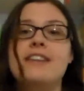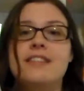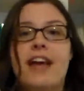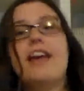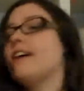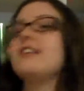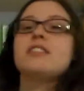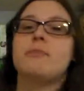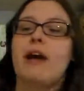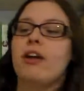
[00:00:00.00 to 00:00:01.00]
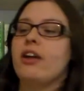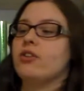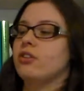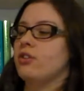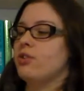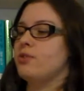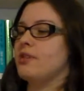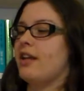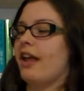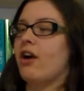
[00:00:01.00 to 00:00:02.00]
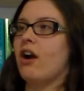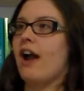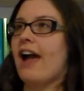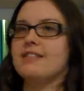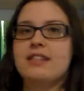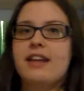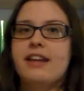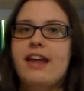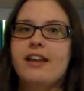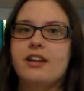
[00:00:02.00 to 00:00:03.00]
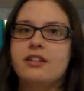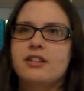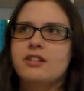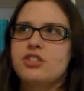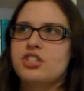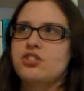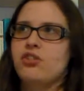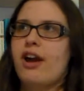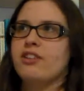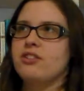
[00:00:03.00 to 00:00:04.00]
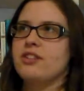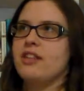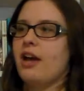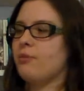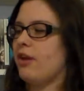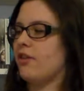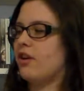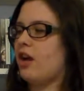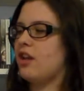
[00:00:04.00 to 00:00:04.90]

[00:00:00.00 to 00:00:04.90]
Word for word: I Stay is about a girl who's in a car accident and she's trying to decide whether